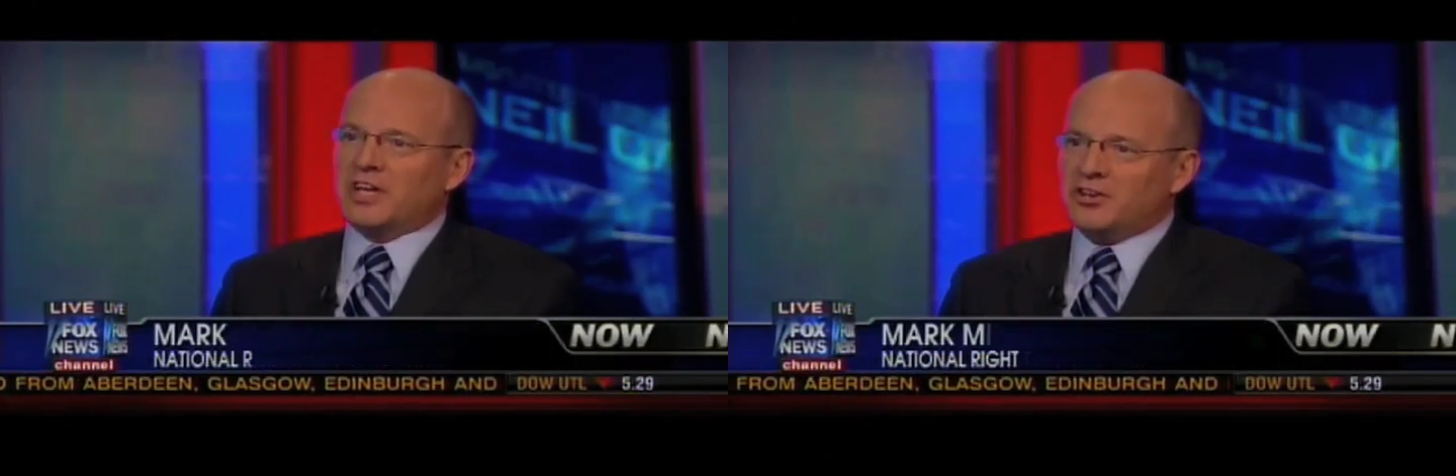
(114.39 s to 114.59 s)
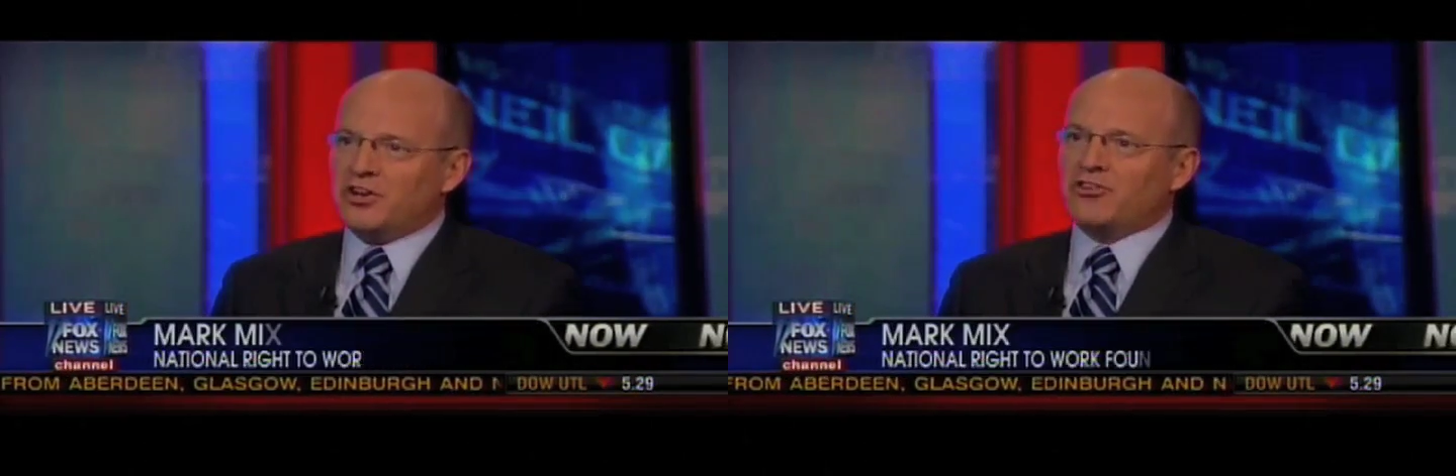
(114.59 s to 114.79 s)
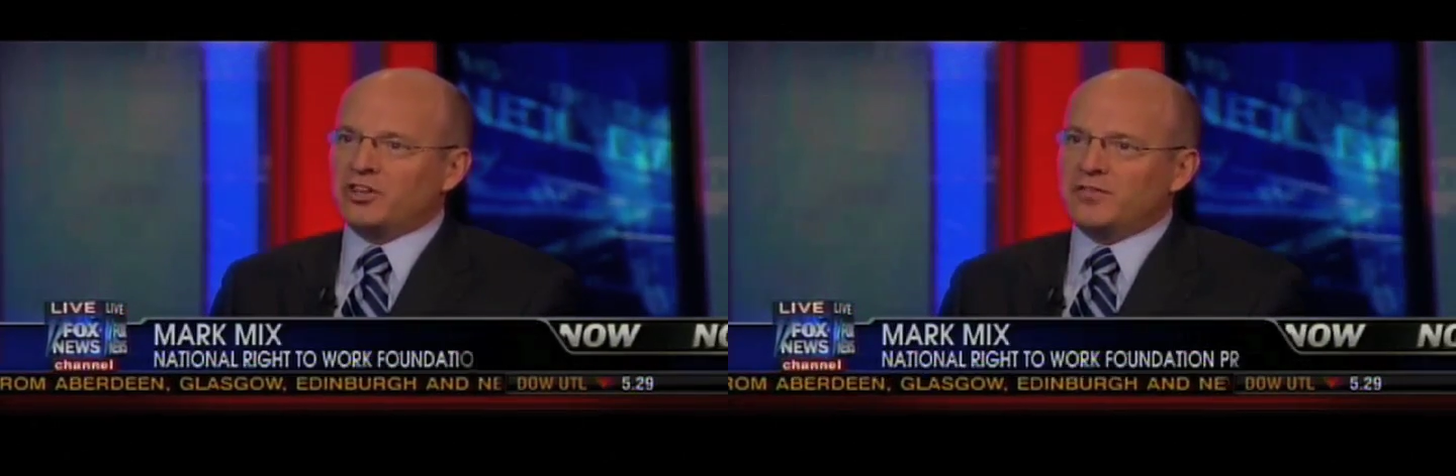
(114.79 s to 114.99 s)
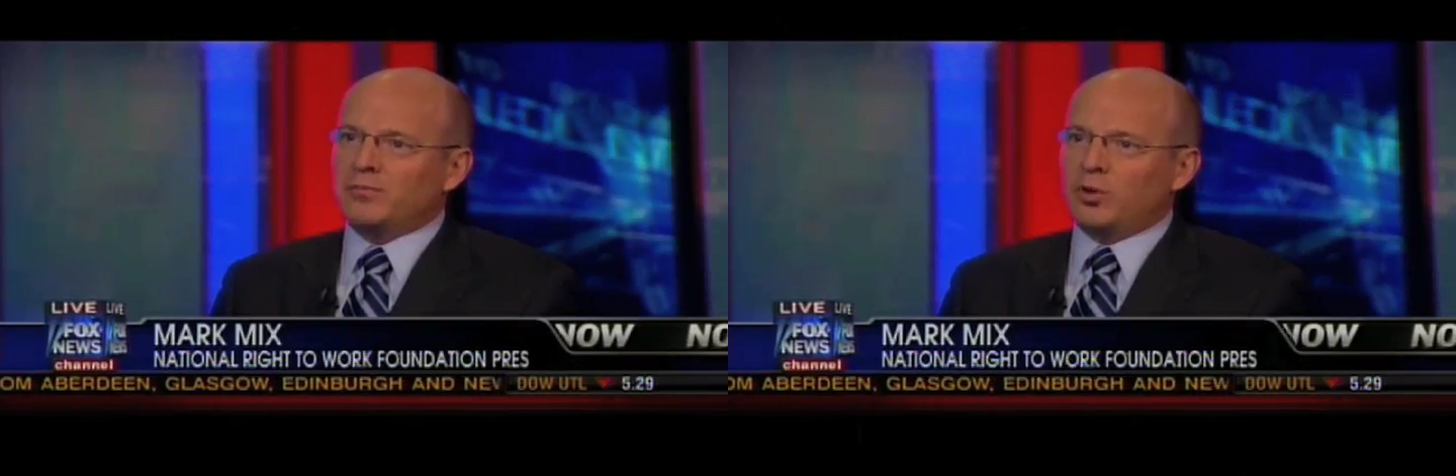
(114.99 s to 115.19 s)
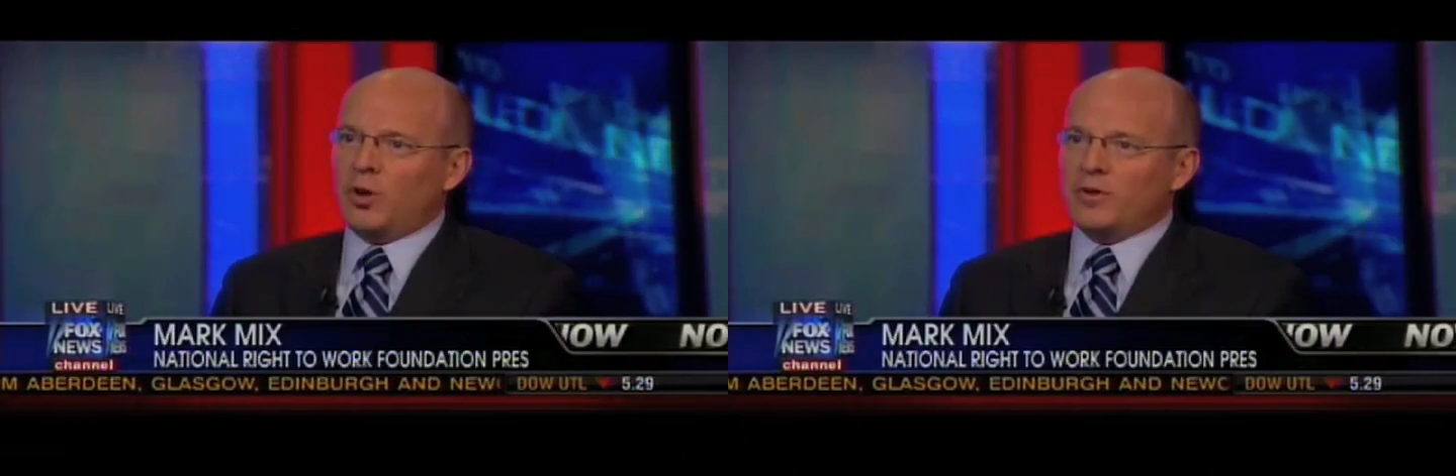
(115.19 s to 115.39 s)
condition of
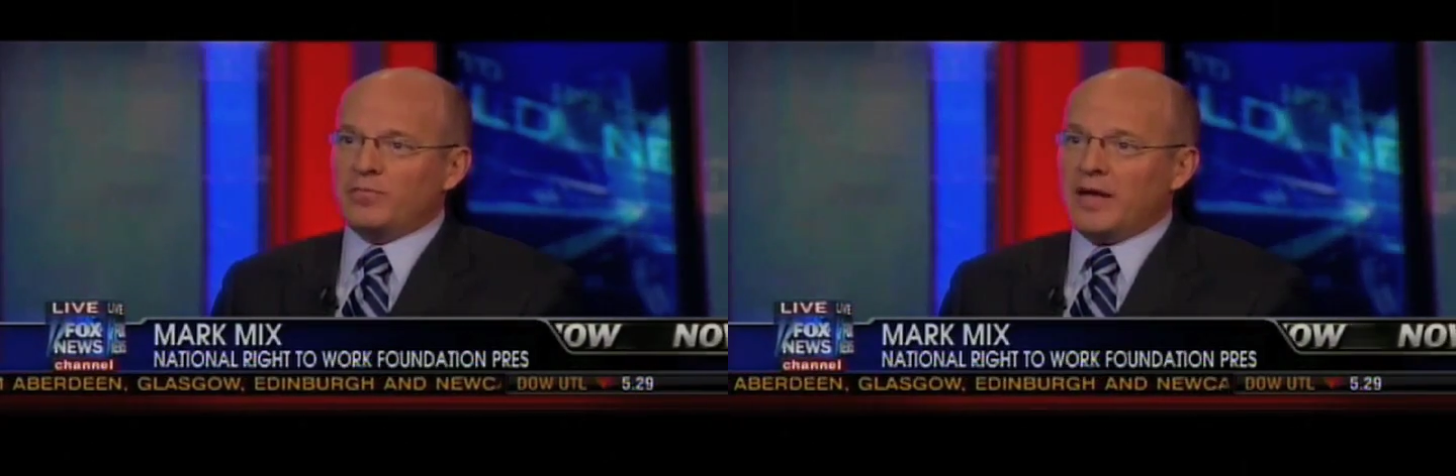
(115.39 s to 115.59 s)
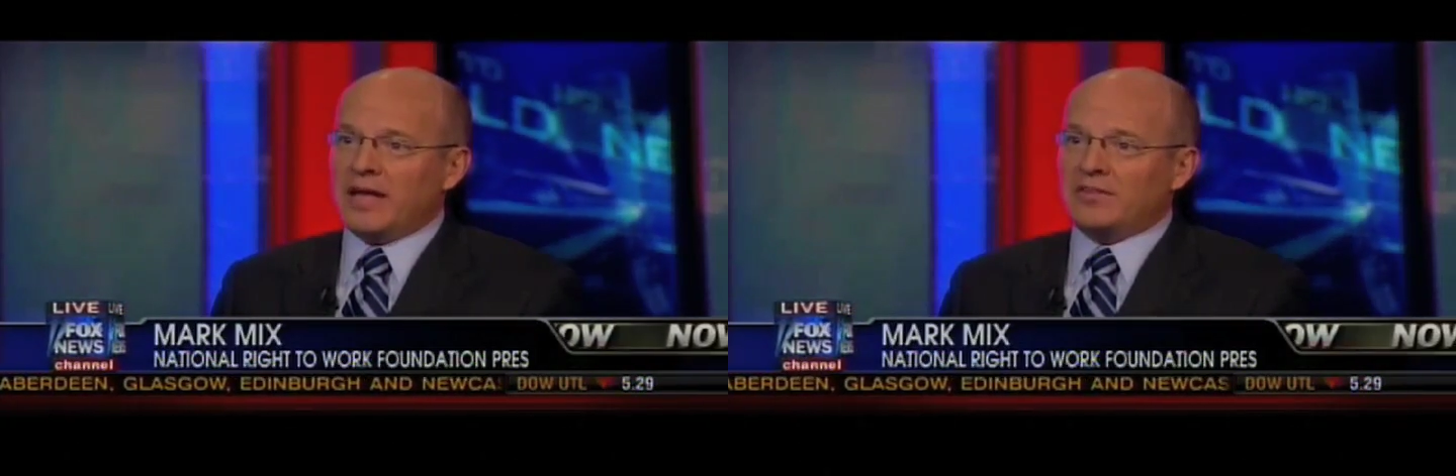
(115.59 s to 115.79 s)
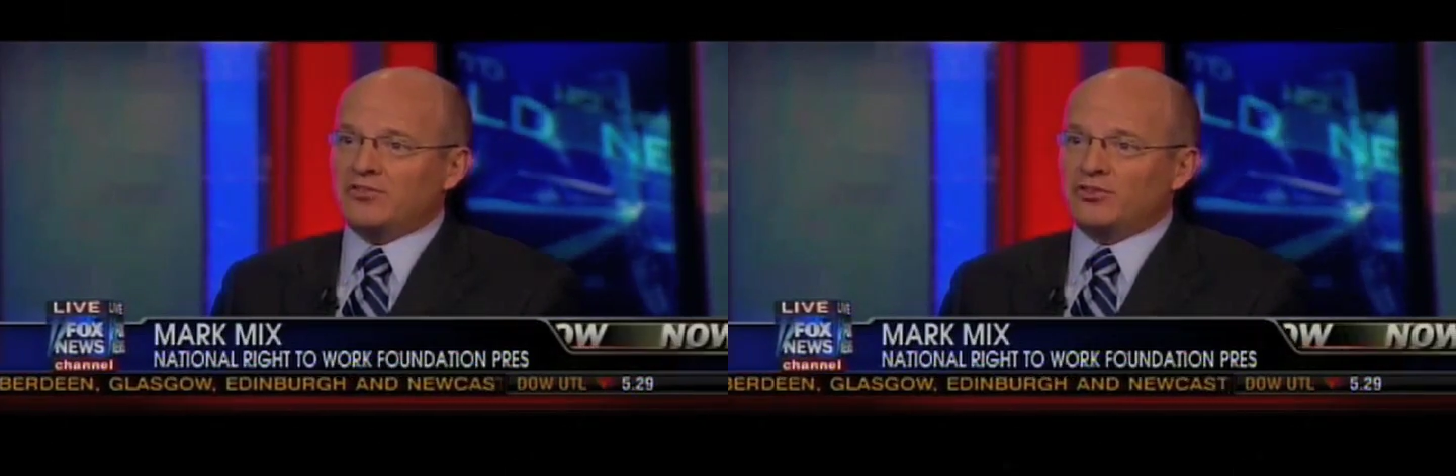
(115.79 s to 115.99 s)
employment of paying these